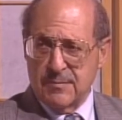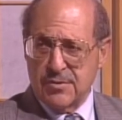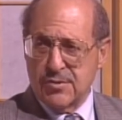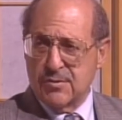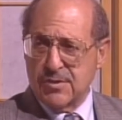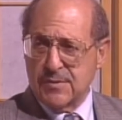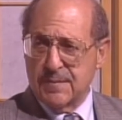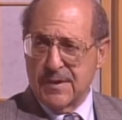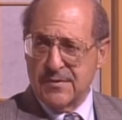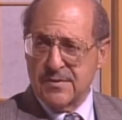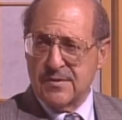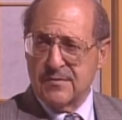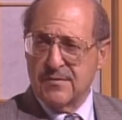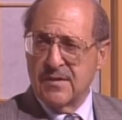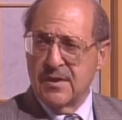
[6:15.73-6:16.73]
It's too
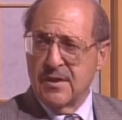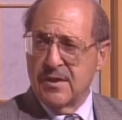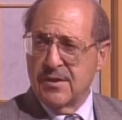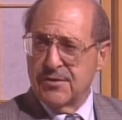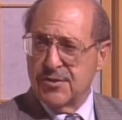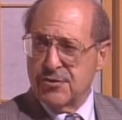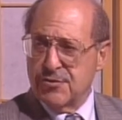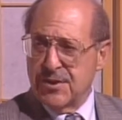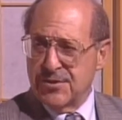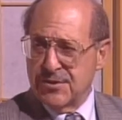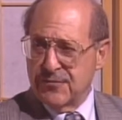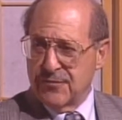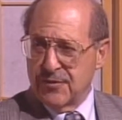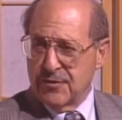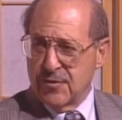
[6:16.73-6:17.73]
expensive to treat
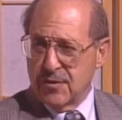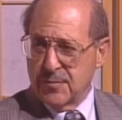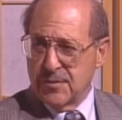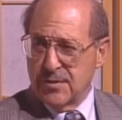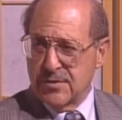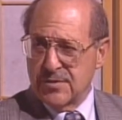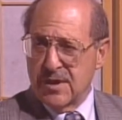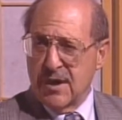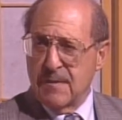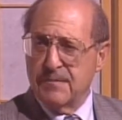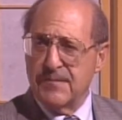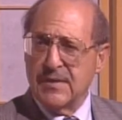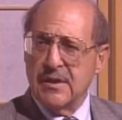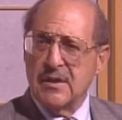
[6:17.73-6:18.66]
them for a long period of time.